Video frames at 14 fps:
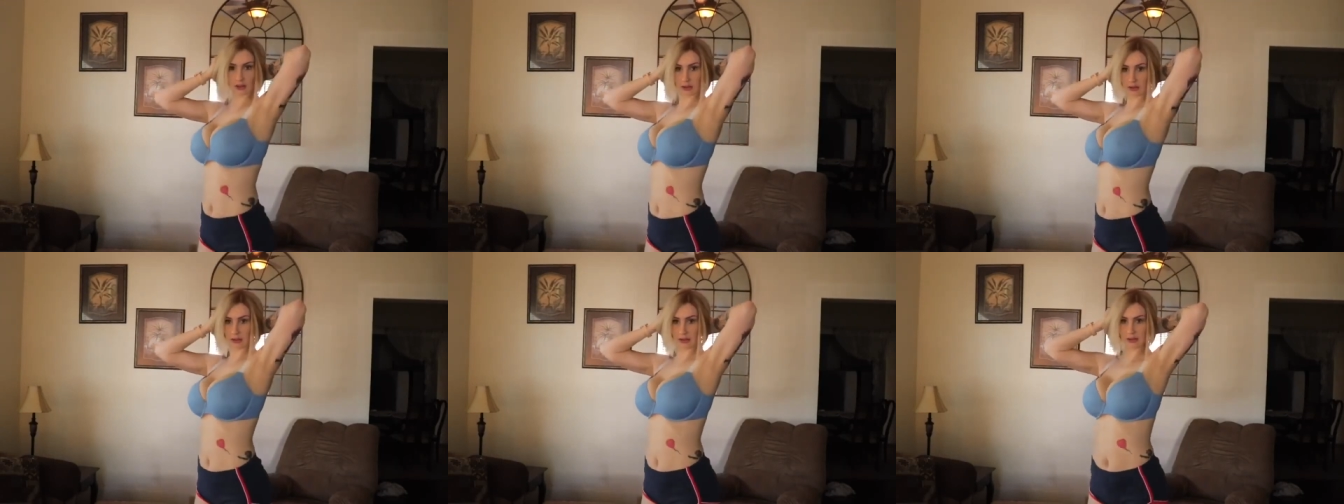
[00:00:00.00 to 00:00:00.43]

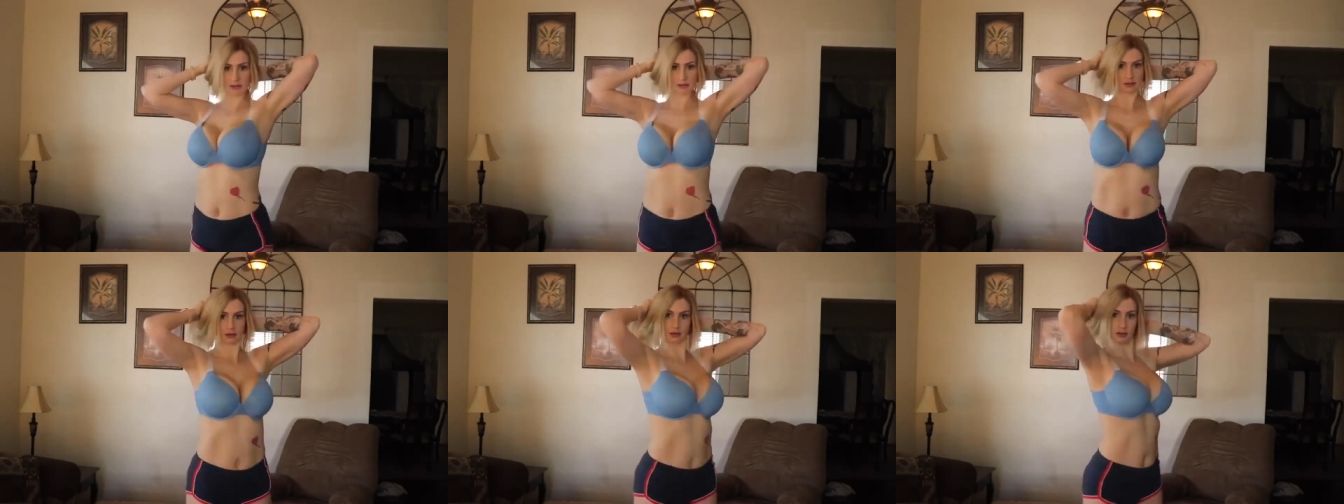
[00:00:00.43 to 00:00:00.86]
like
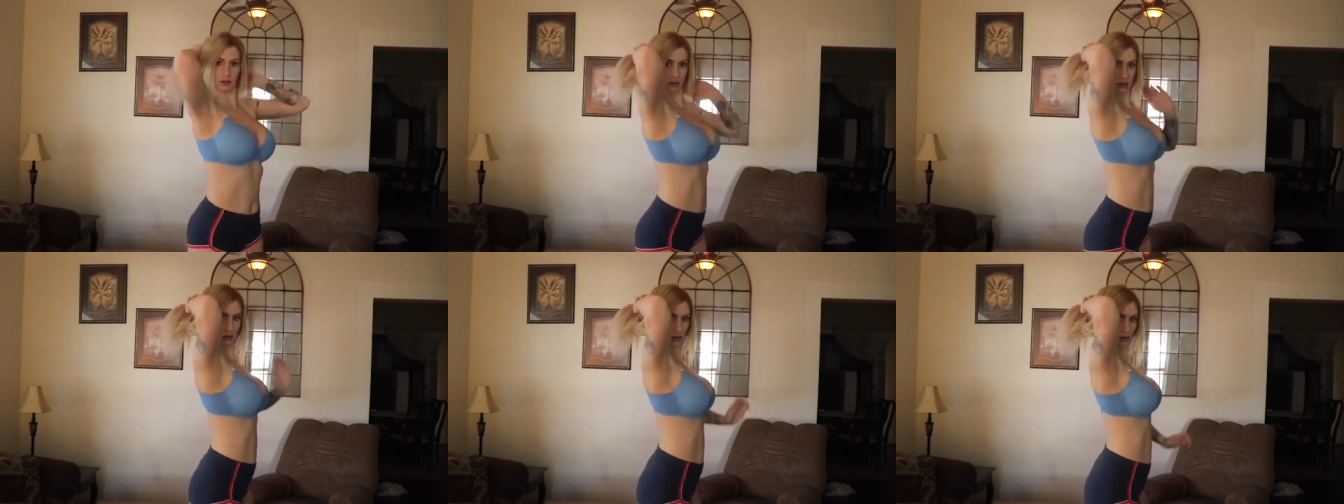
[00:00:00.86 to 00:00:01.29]
this.
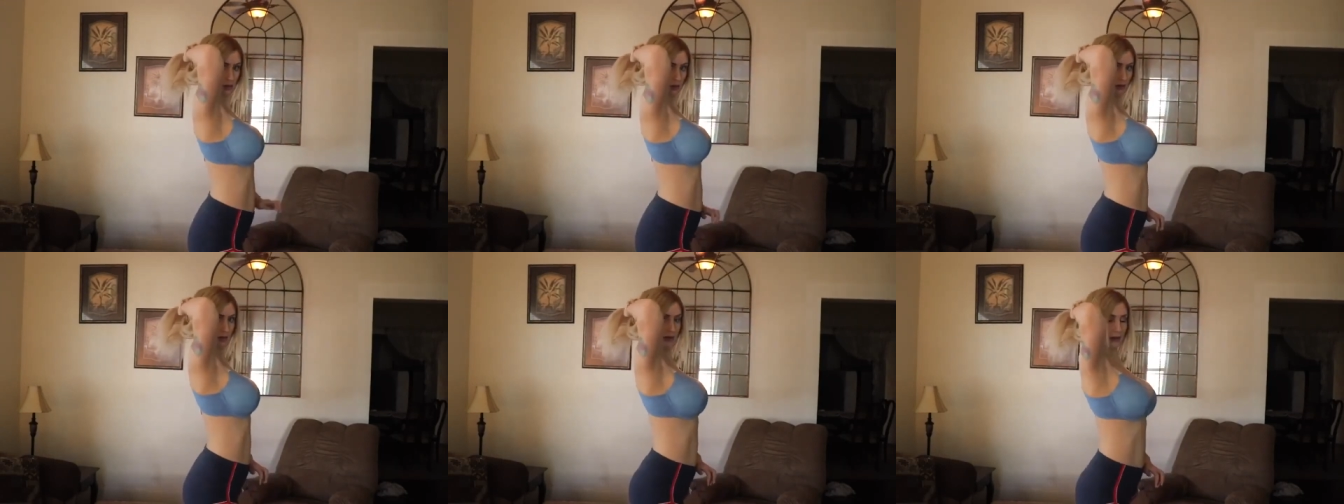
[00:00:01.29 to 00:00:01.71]

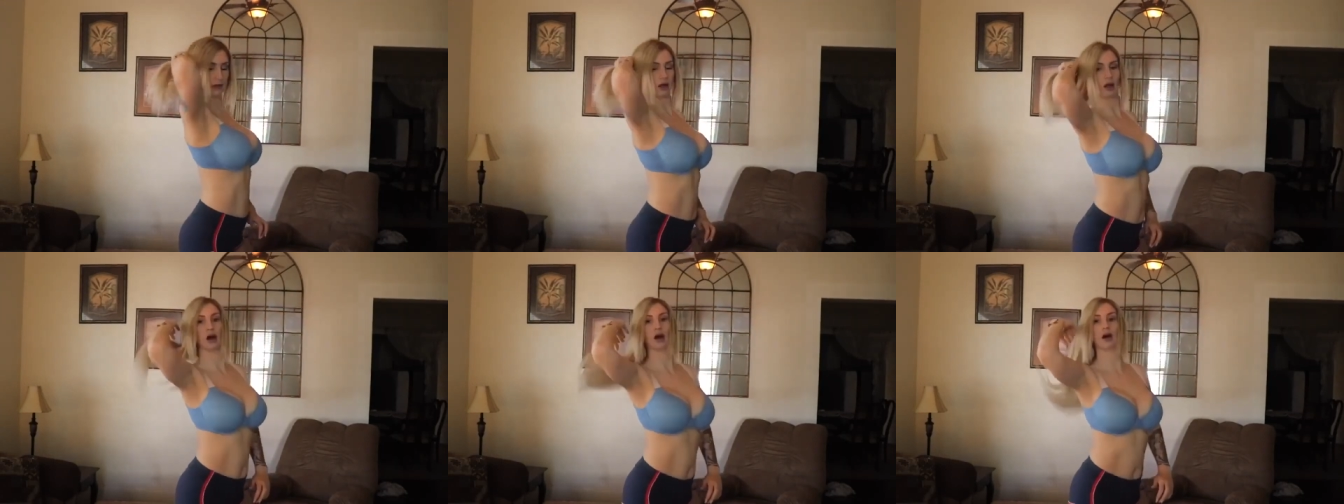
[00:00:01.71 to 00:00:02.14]
Okay.
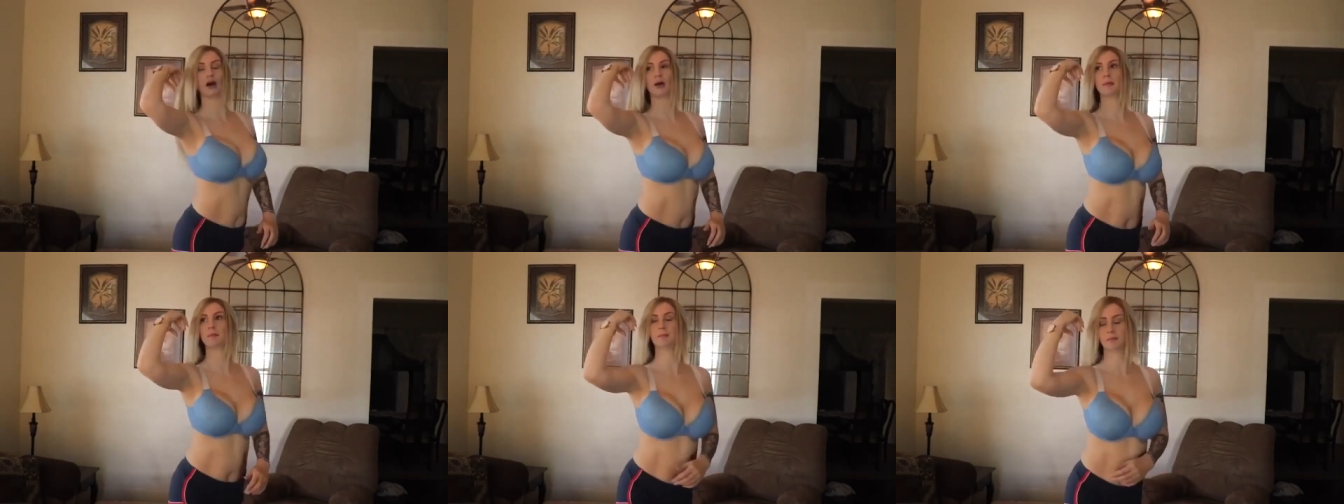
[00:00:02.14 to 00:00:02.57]

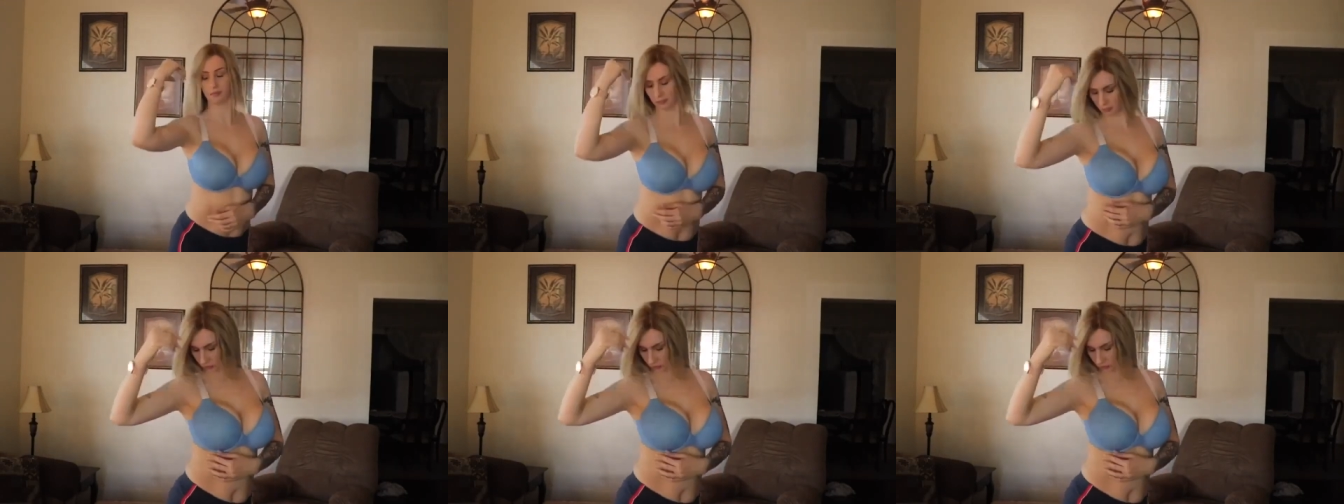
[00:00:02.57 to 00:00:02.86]
Um,